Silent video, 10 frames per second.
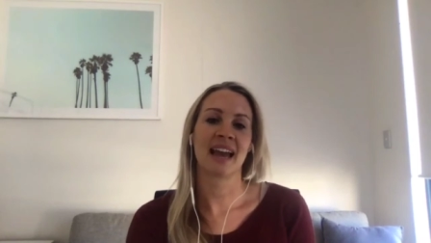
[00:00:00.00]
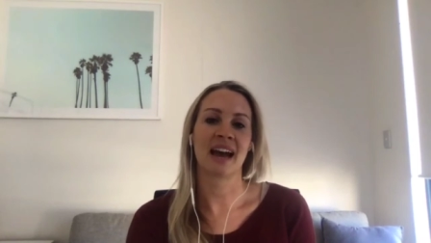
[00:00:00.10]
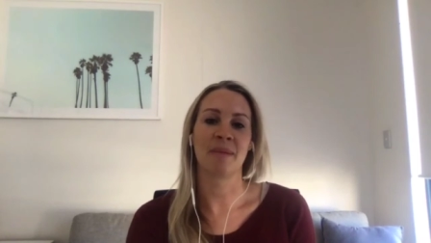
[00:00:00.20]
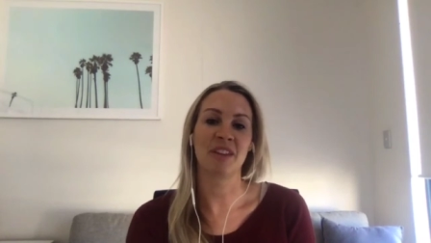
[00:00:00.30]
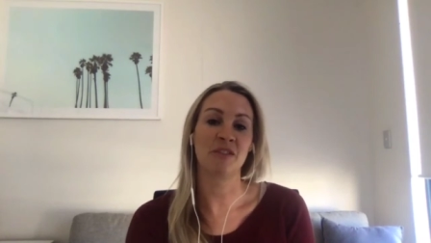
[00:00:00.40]

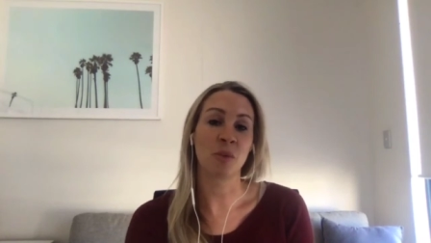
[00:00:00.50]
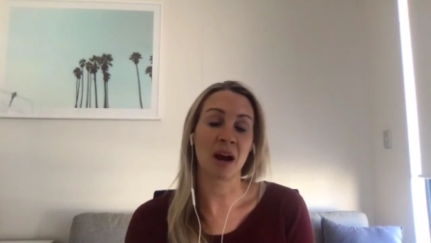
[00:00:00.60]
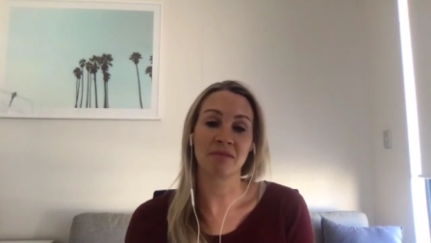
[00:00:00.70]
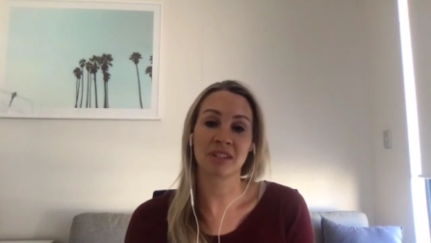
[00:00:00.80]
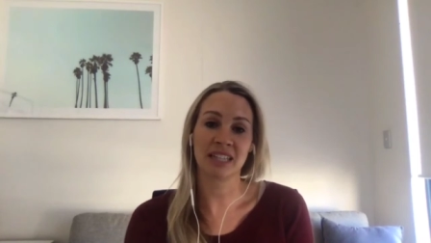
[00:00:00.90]
um, if you
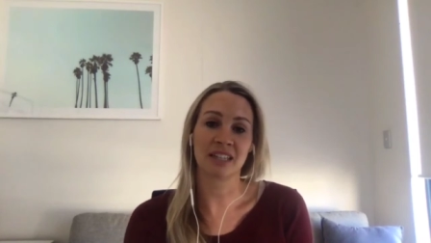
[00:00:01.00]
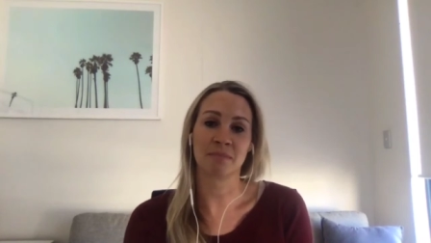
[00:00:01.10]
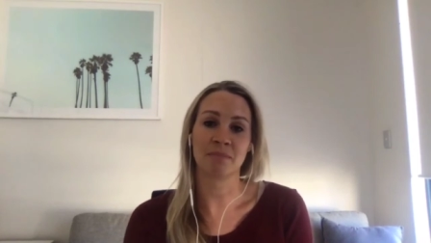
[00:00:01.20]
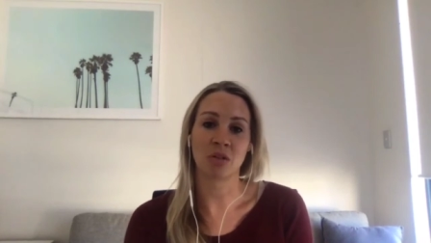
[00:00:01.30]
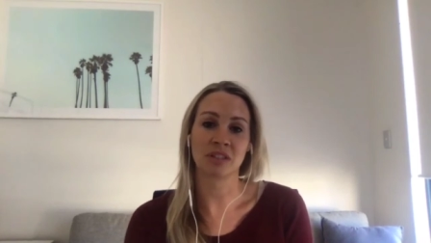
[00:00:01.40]
are really
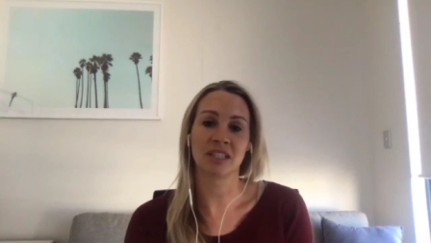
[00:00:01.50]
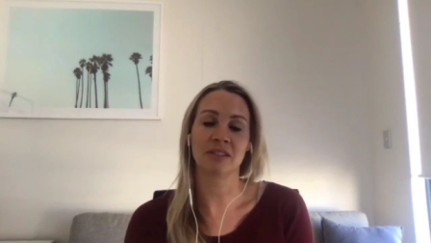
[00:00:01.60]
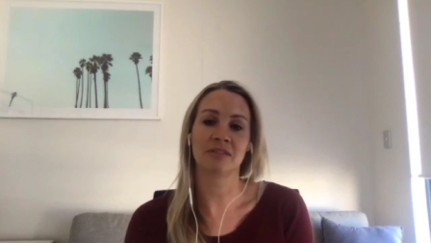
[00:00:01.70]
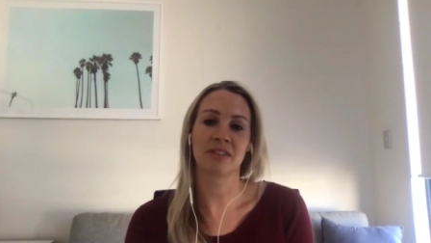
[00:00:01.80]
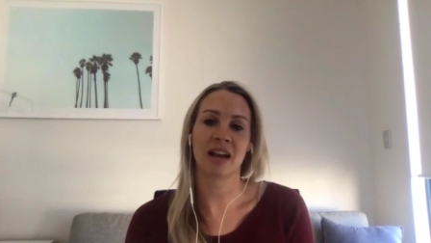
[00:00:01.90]

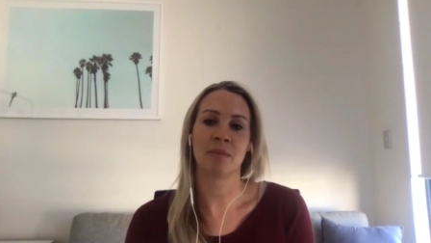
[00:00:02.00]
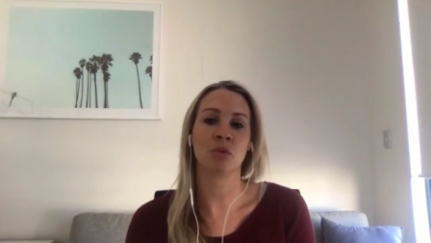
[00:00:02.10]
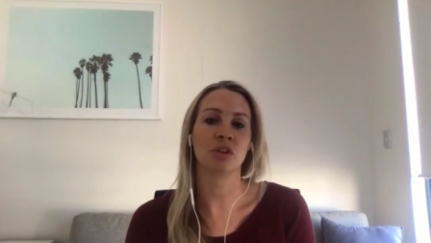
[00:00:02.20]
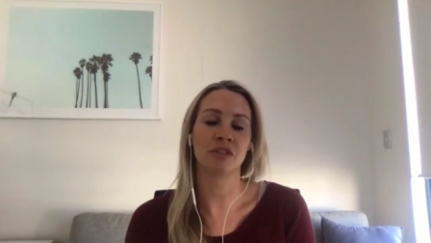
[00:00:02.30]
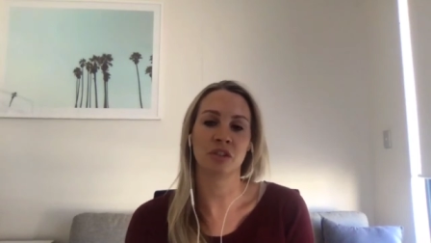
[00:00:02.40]
compulsive um, or
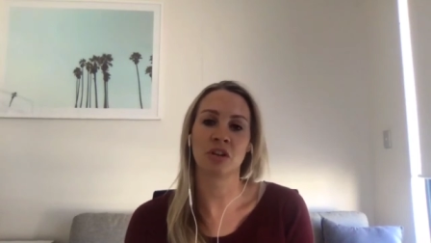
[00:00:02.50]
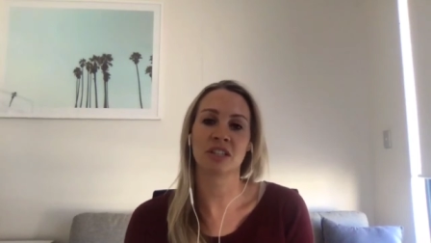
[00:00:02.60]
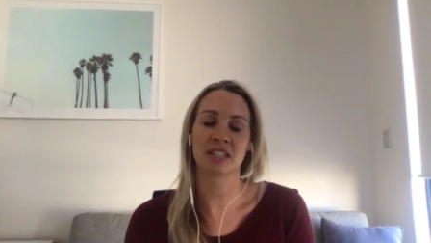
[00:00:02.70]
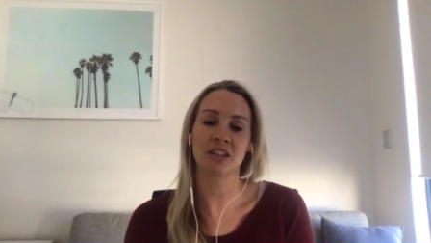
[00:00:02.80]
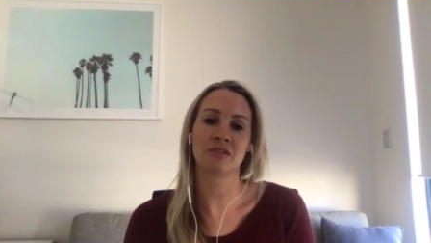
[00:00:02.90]
you notice
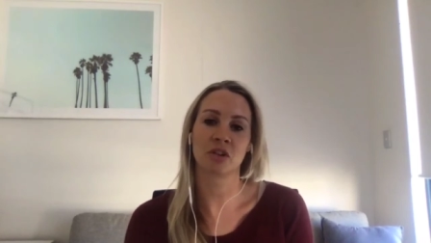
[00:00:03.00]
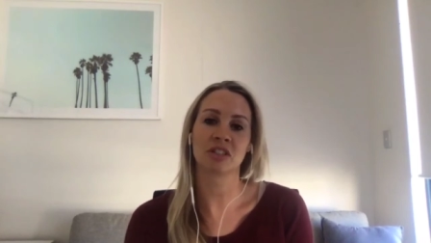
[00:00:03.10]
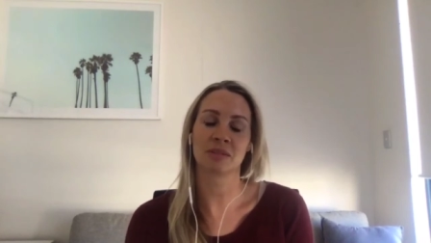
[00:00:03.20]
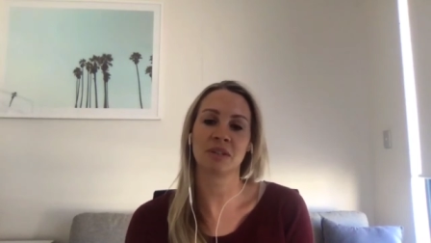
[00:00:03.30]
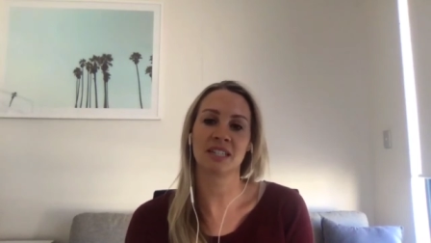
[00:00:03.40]
that you've got
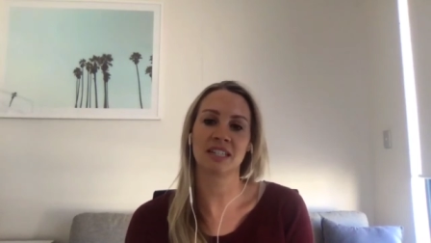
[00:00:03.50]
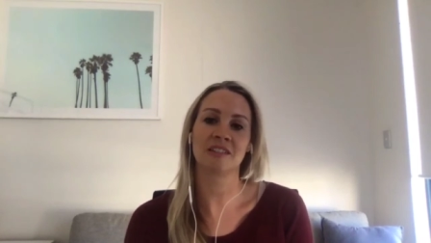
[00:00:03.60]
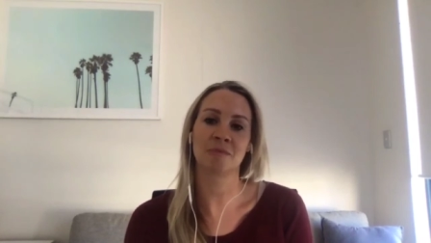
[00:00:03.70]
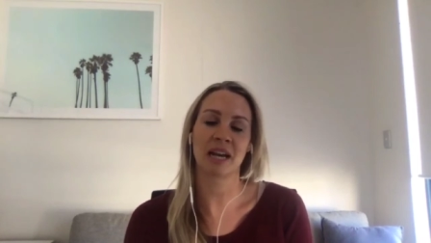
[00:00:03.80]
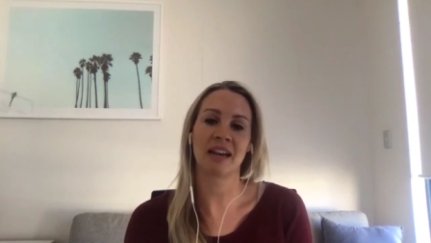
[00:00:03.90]
some
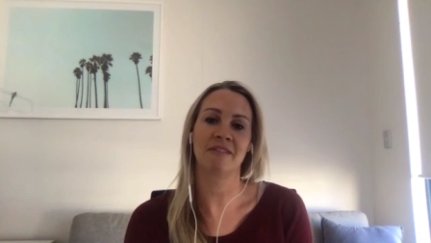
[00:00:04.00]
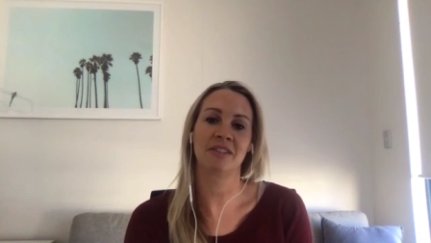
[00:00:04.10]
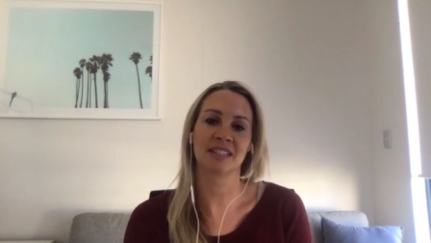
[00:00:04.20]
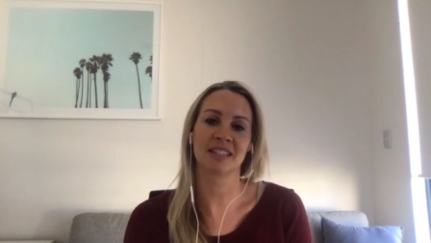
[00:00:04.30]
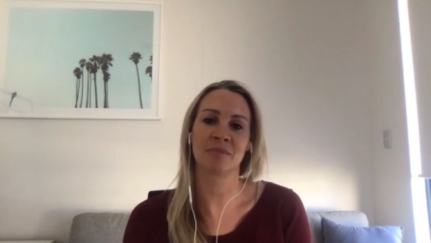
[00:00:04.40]
addictive
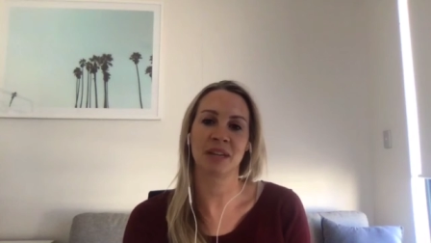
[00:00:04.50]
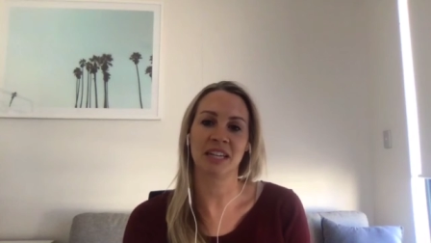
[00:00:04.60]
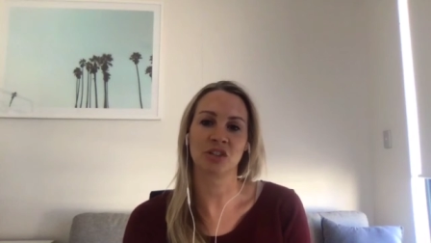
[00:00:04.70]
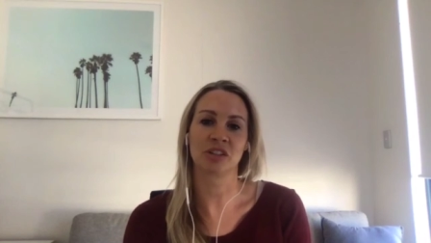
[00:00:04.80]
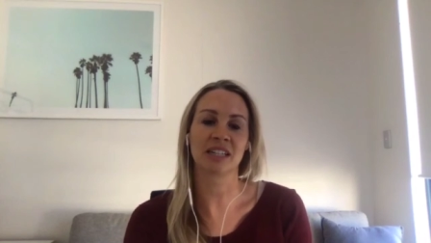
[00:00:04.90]
behaviors that are
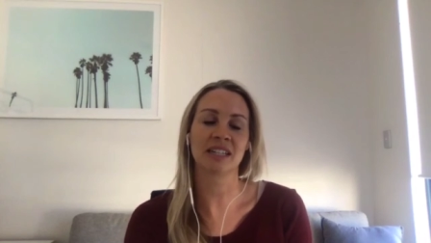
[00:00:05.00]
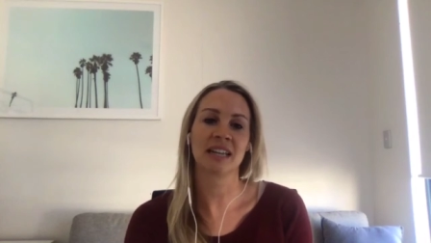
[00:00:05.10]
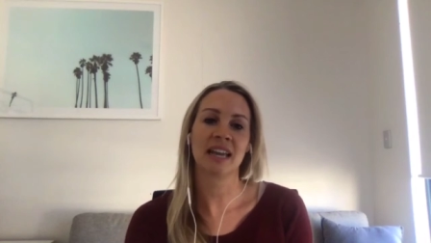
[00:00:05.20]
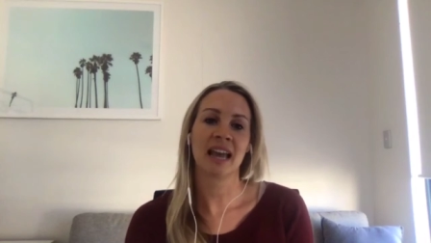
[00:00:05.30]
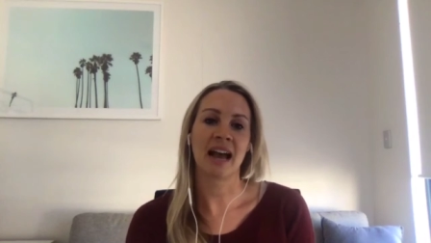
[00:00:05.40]
being triggered
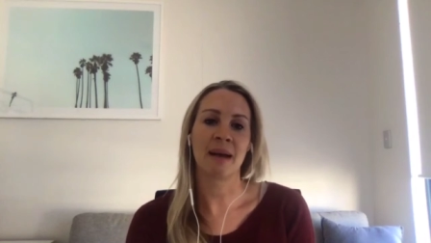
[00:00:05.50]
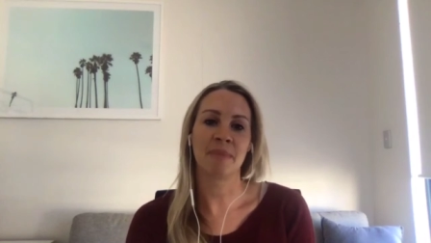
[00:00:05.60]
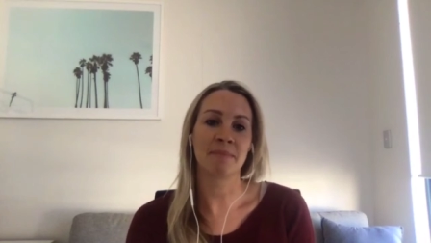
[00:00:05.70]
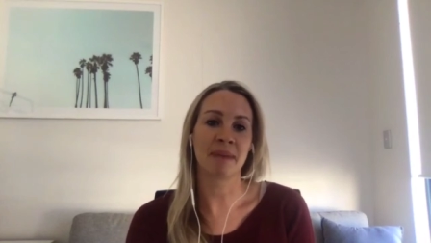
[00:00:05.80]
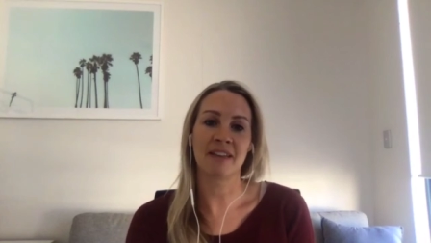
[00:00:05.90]
um,
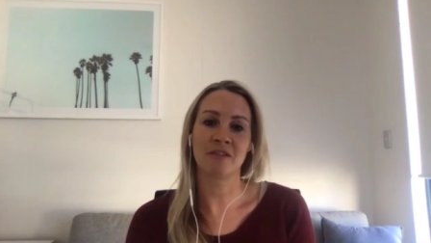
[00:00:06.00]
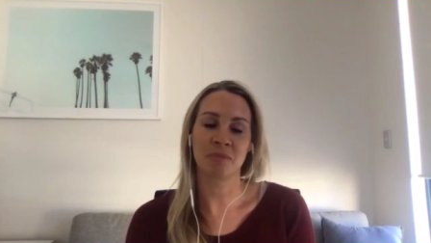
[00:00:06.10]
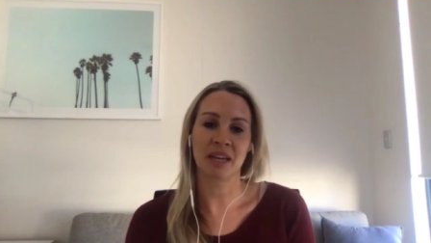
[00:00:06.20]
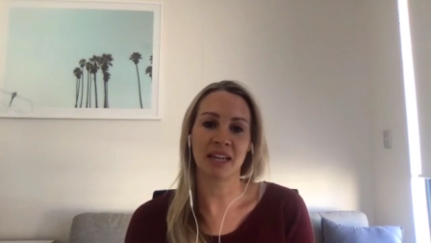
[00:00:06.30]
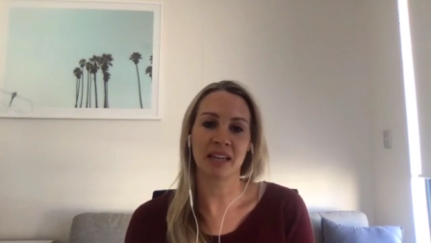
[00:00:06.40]
it may even
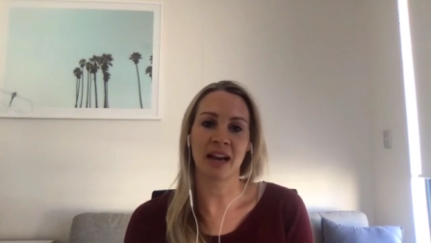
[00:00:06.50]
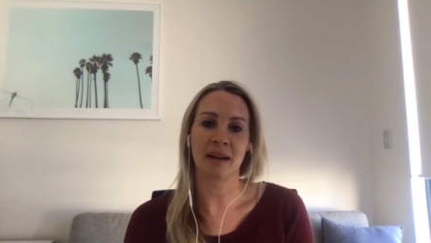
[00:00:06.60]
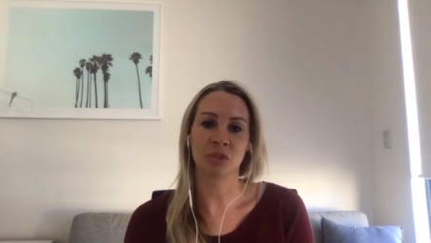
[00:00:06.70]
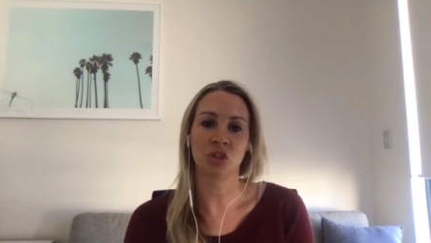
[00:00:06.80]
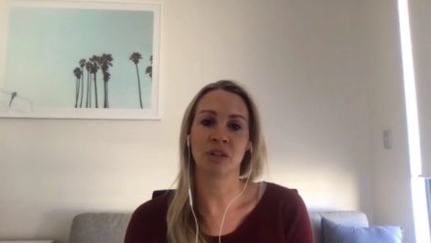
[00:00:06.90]
be
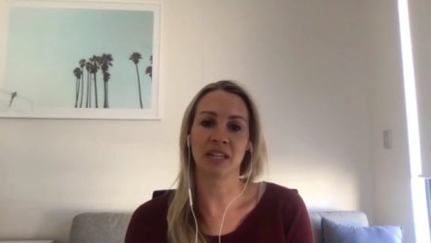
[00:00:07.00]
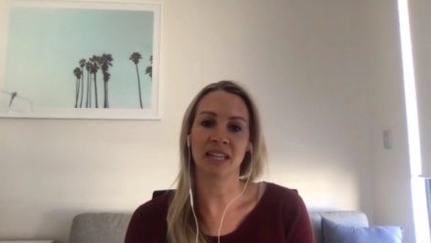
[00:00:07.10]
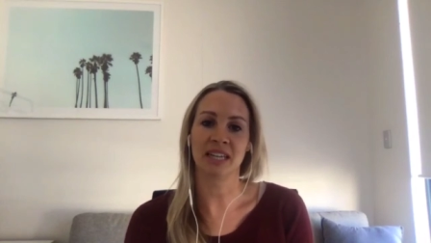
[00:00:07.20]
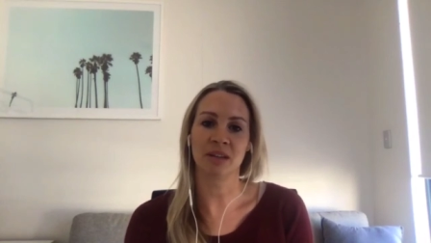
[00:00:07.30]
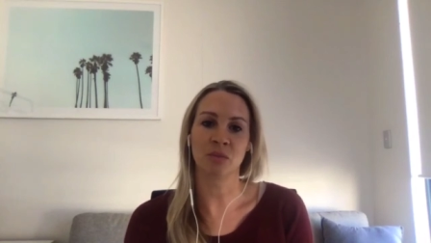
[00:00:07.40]
um, joining
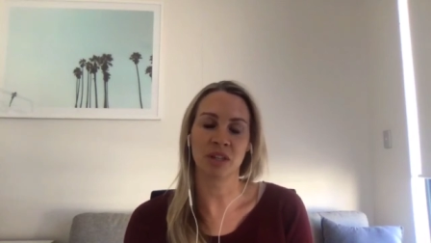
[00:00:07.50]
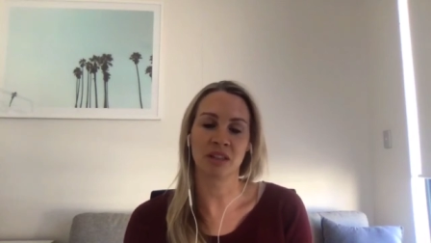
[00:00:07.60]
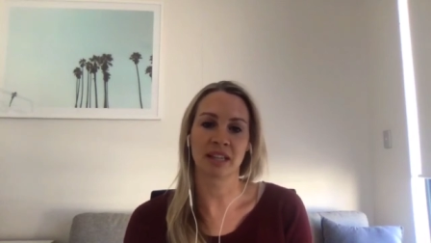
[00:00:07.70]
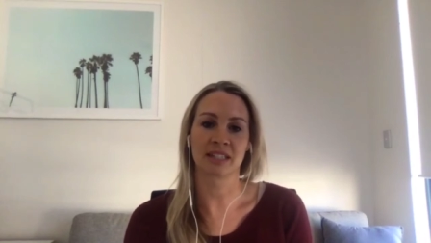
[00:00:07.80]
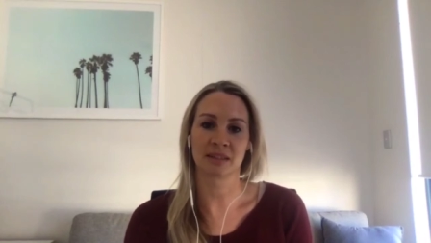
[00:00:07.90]
in with
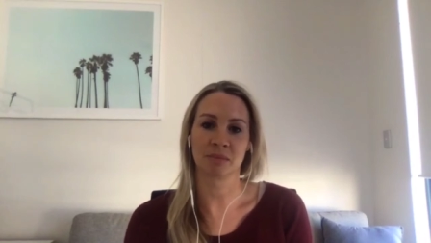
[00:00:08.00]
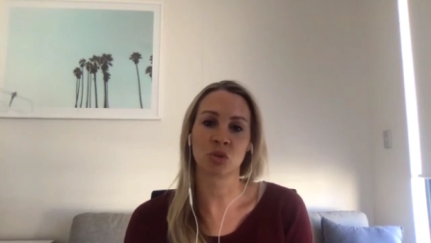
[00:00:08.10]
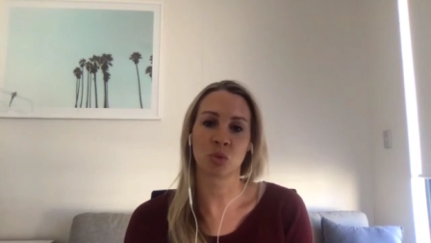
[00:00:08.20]
like some